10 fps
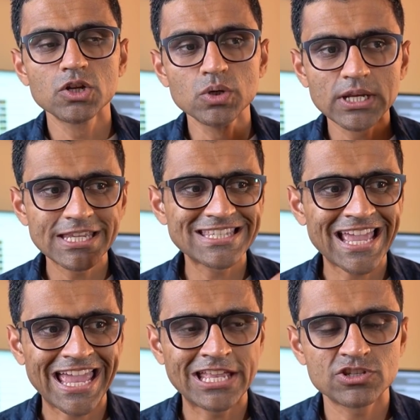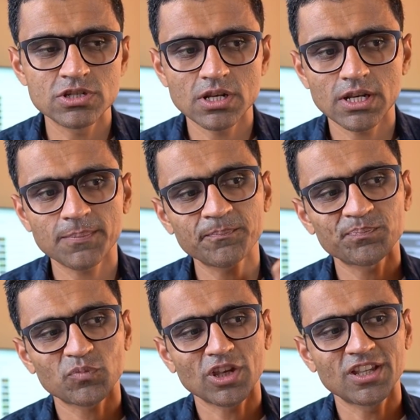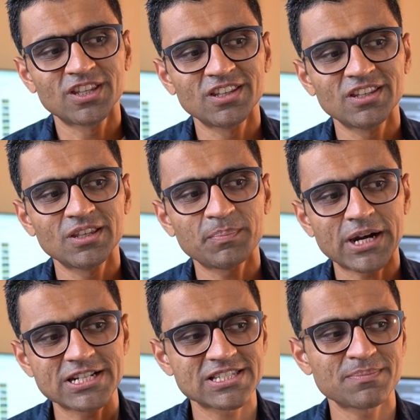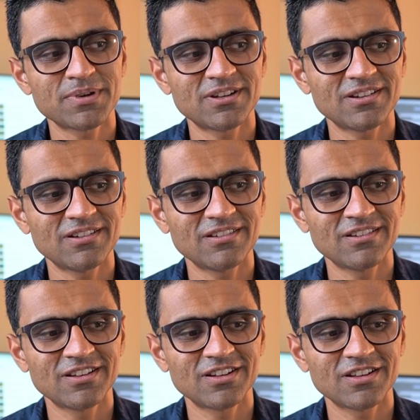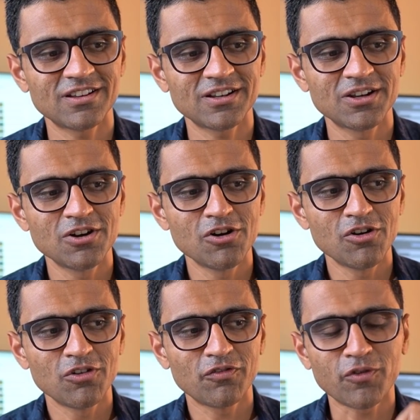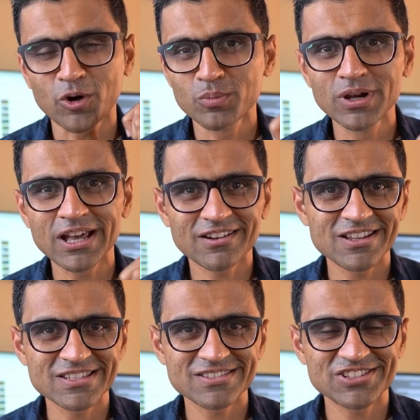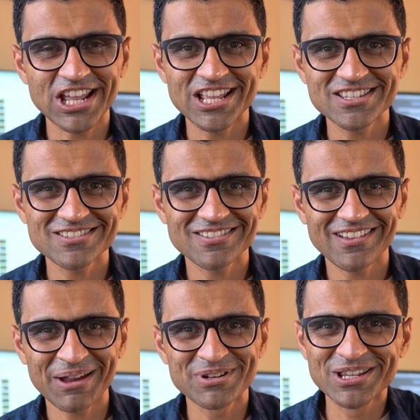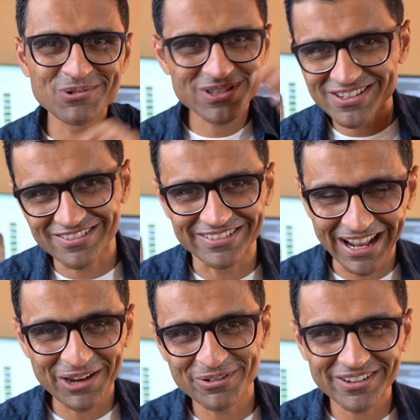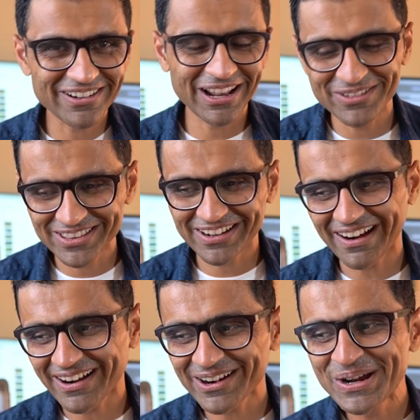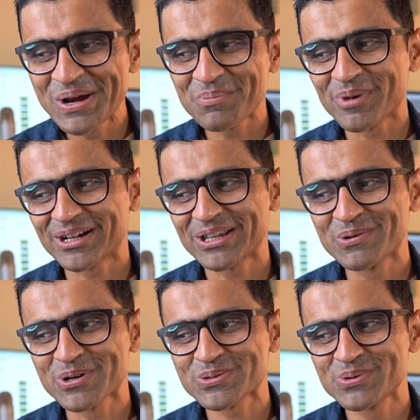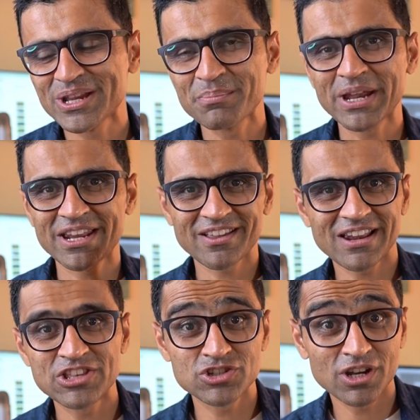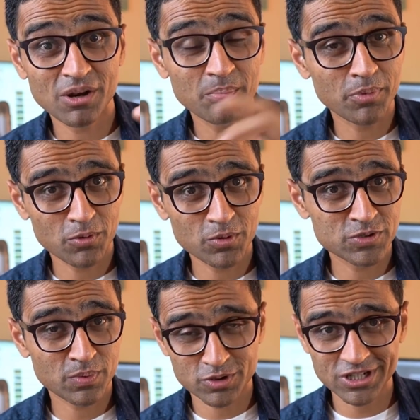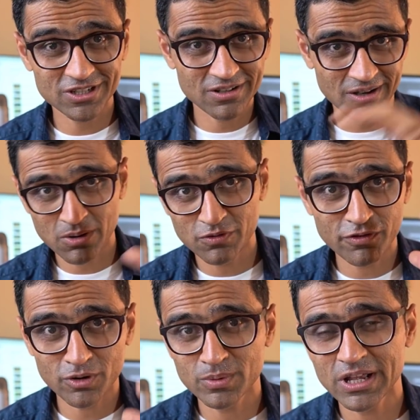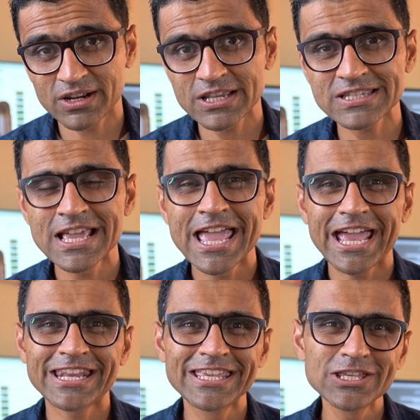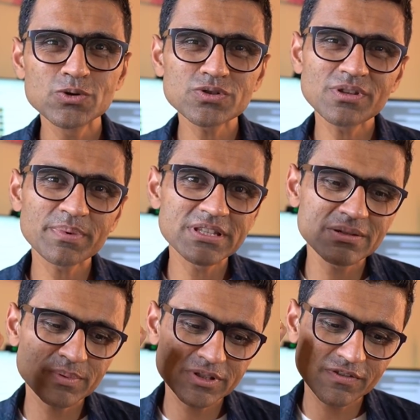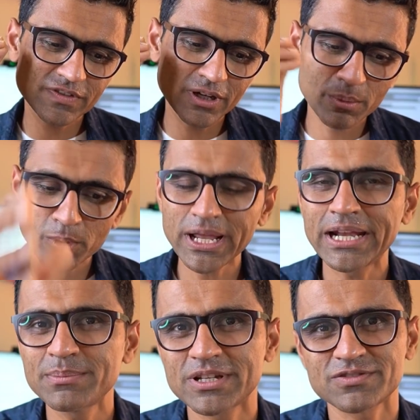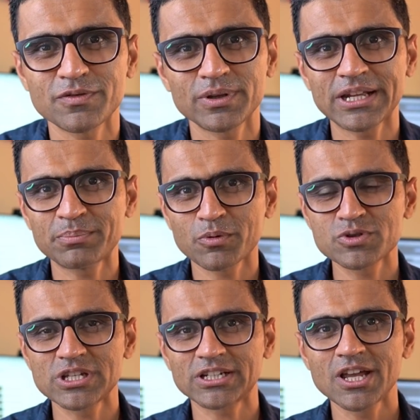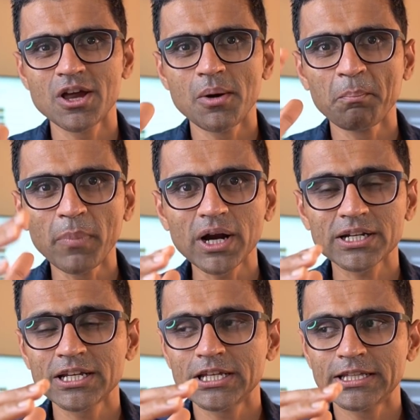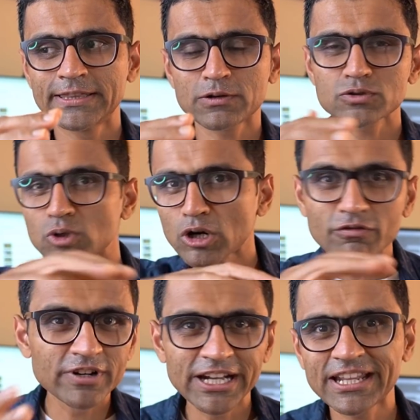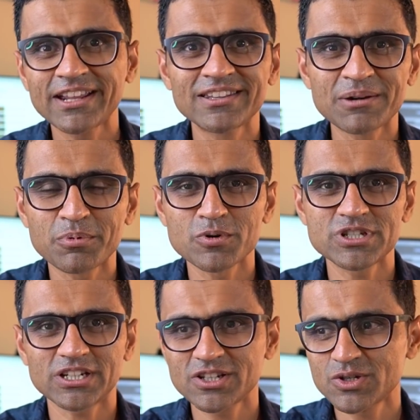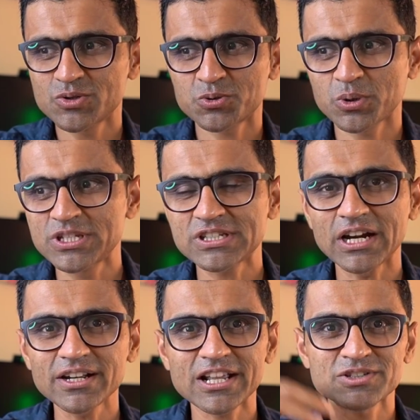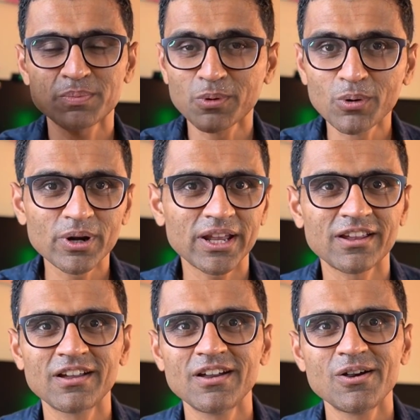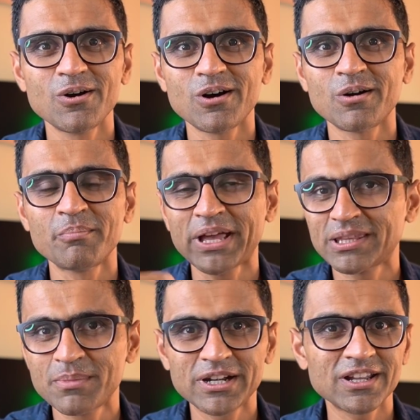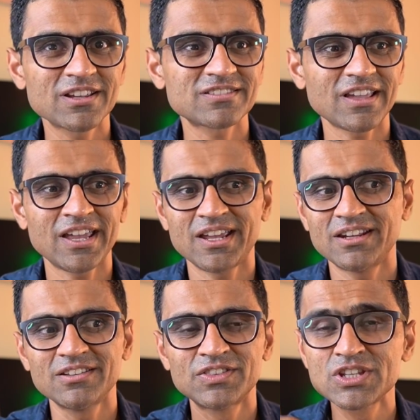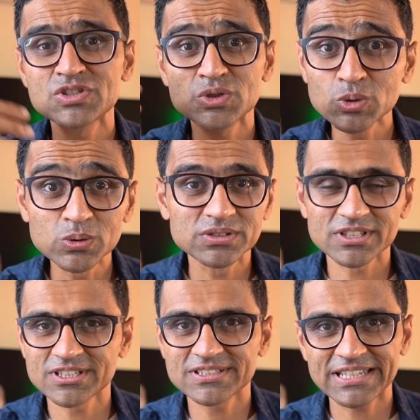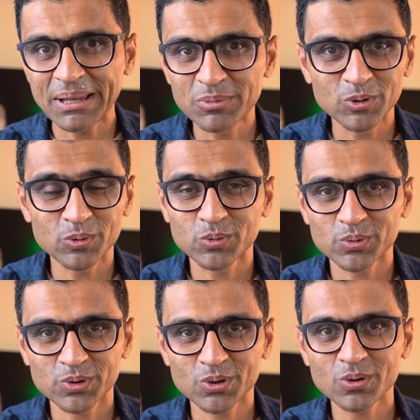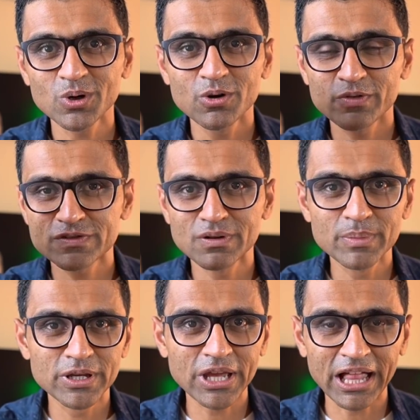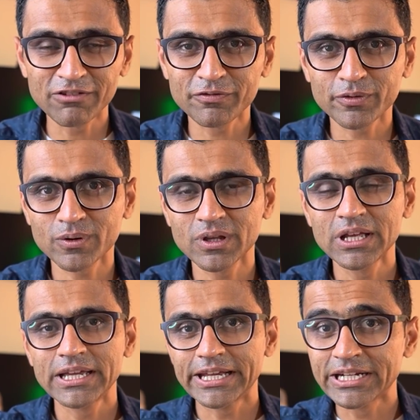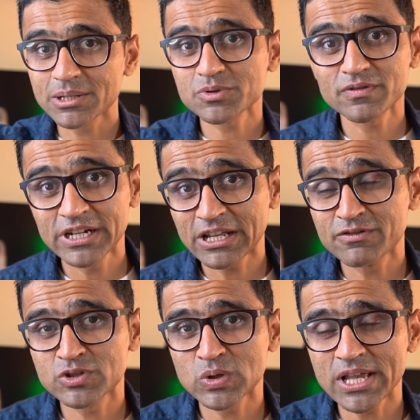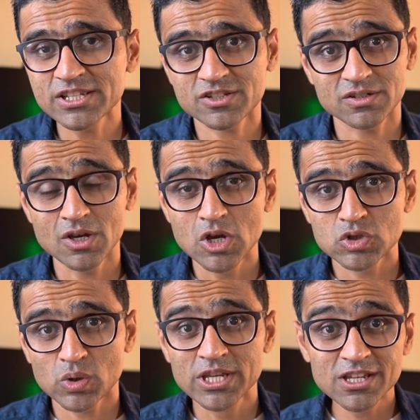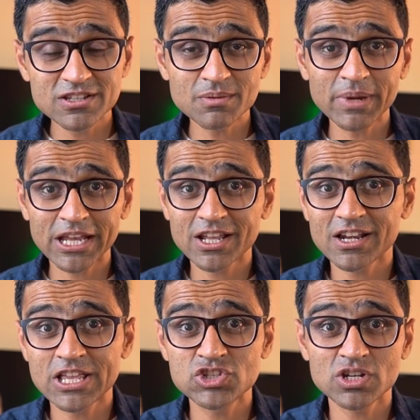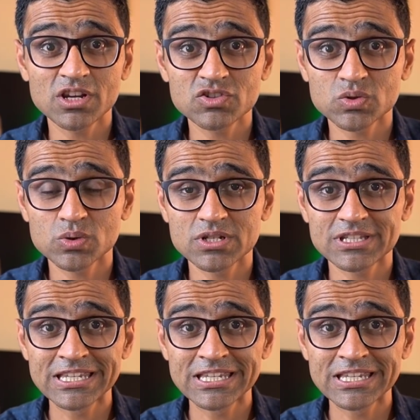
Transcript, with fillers: During his engineering, he participated in Formula race challenge. I mean, he wasn't a driver driving the car, but he was doing a mechanical engineering project around Formula race, and he used the principles of thermodynamics for that project. But there was a lot of data in that project, so he started exploring mathematics and these tools such as Tableau, you know, which will be helpful in terms of data visualization. So here is a mechanical engineering student.